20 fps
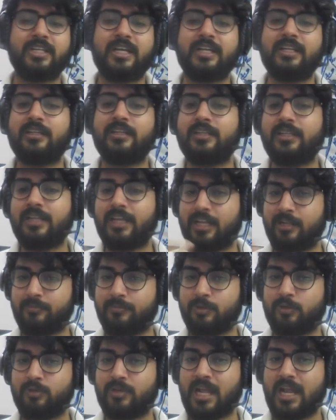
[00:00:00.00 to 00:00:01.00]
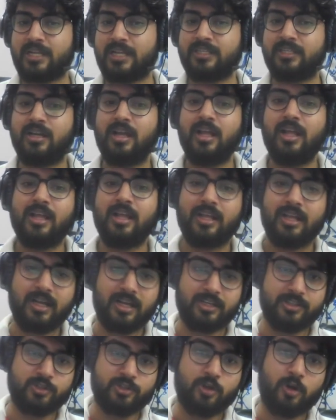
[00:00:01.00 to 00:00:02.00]
and it will help you land
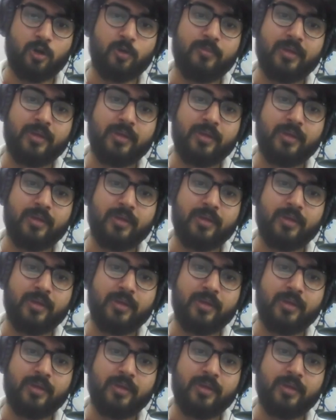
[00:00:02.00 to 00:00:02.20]
a job